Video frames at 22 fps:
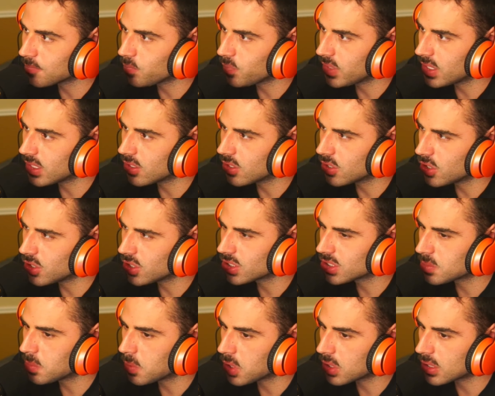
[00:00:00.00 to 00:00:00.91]
you know, you're a
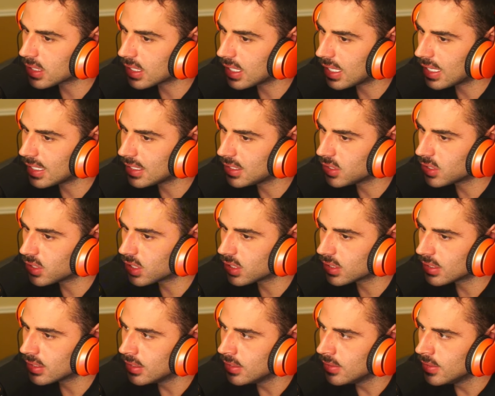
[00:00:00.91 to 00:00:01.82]
smart guy and you're not,
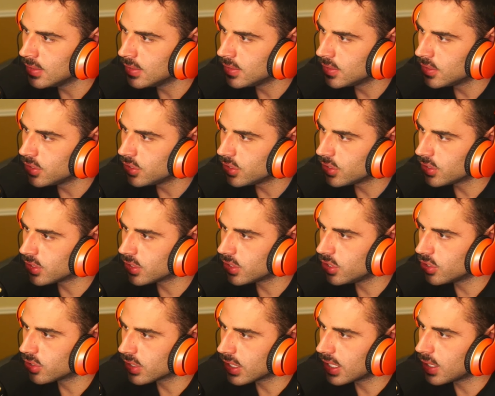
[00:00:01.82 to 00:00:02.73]

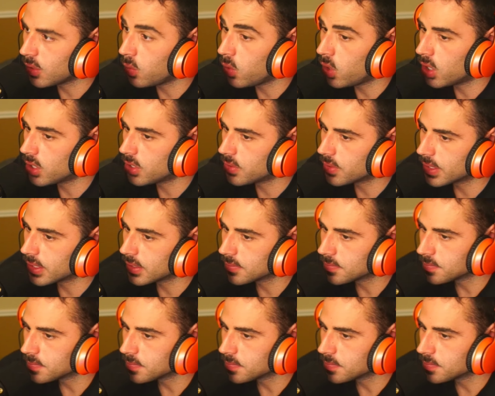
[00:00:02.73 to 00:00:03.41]
you're kind of wandering.